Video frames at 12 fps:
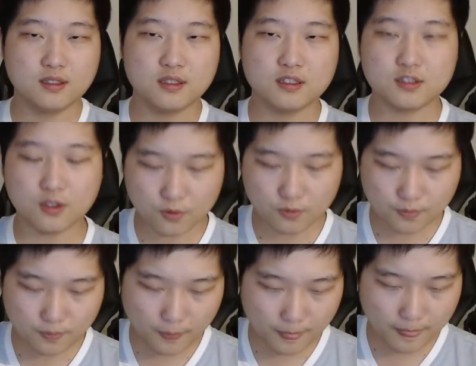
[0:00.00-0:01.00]
So
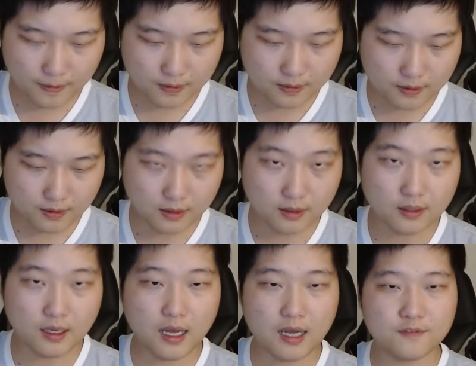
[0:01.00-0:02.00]

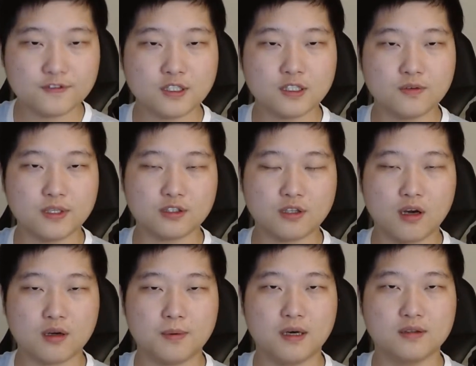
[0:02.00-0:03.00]
after we
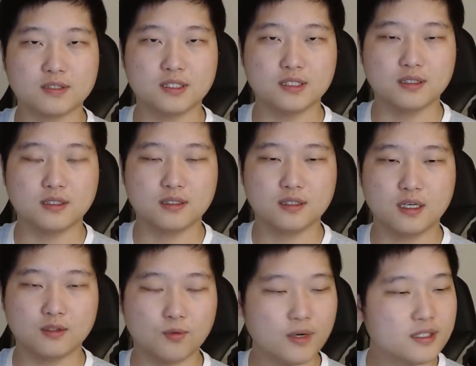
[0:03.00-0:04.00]
talk about the
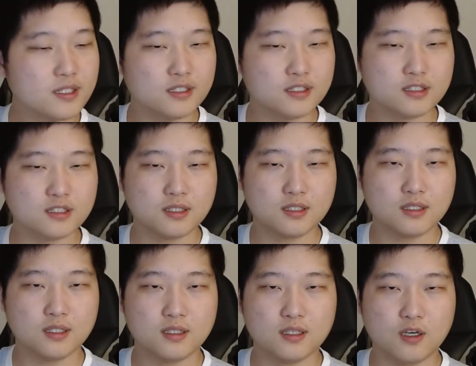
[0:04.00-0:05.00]
advantage
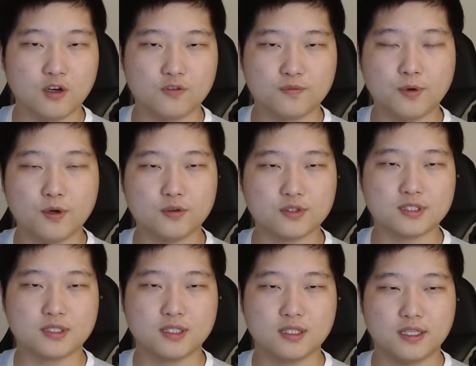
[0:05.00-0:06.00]
of both,
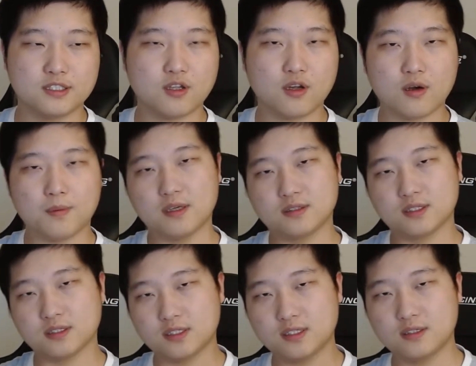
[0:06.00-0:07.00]
let's talk about
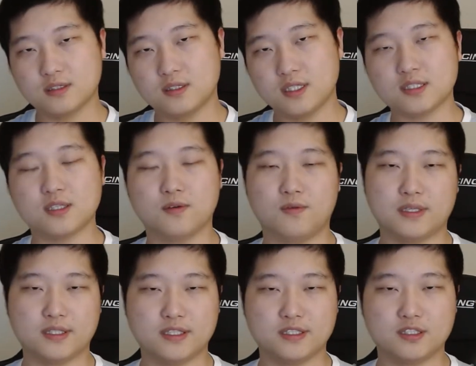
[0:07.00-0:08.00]
the
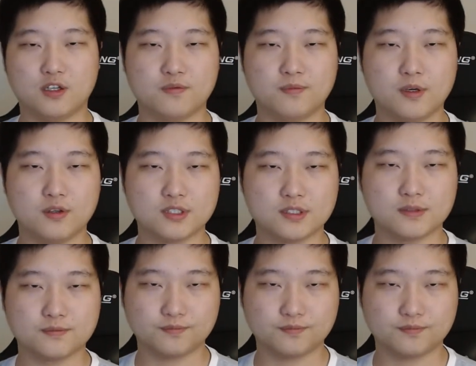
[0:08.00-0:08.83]
disadvantage of both.